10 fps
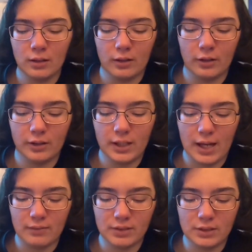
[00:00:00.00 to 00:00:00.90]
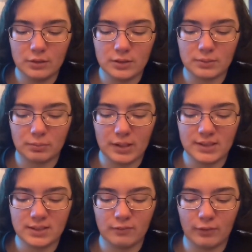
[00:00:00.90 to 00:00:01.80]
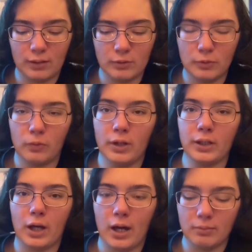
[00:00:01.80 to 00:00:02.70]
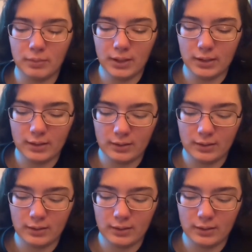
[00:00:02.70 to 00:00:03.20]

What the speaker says: all you have to do is press the frame you want copied